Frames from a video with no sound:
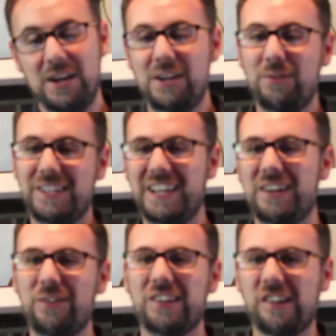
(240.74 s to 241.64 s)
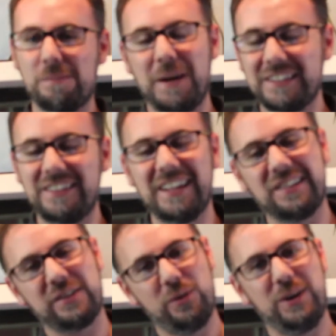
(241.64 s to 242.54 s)
Now, we can't always expect that
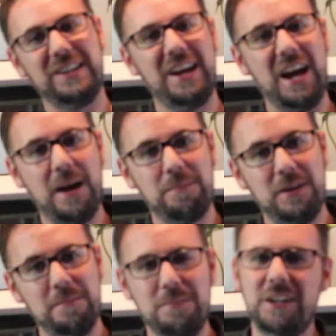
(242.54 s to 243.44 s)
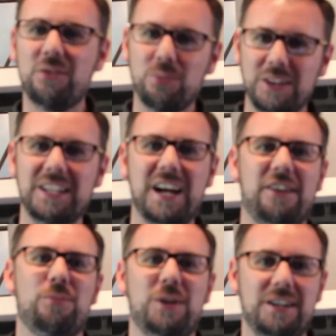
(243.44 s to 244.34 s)
that's going to happen, but it's really
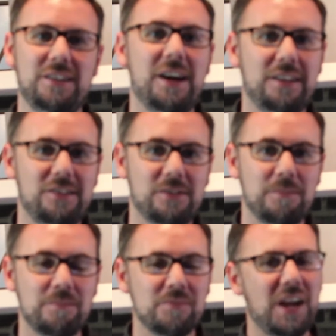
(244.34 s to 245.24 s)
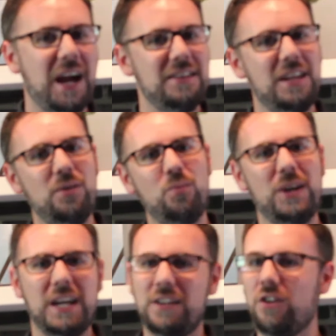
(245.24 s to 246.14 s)
nice when it does. And then
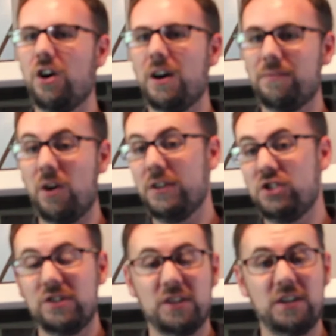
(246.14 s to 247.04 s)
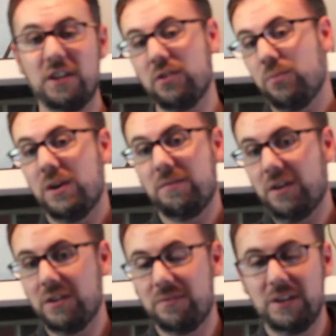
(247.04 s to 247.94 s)
we end it off on just another one of
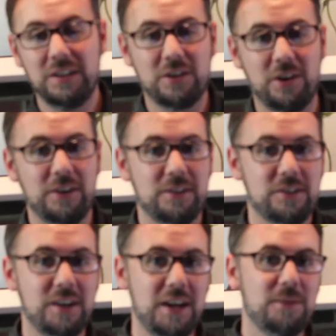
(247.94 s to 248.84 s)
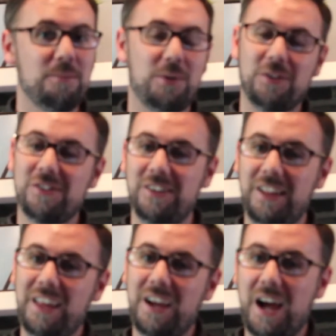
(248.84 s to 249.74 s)
our defend cards.
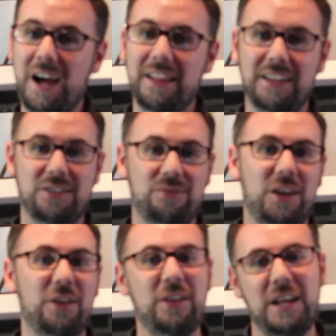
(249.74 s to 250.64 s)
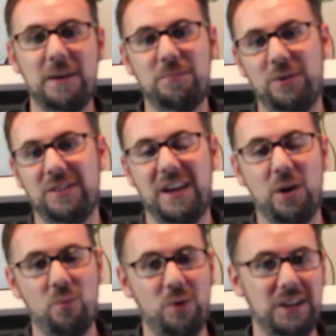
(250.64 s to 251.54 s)
Personally, I like to follow that up with a
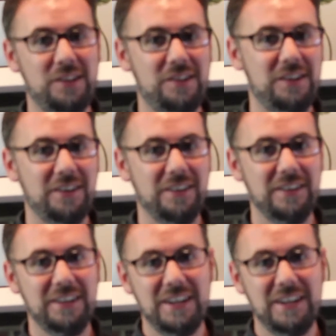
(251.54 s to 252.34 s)
Windseer.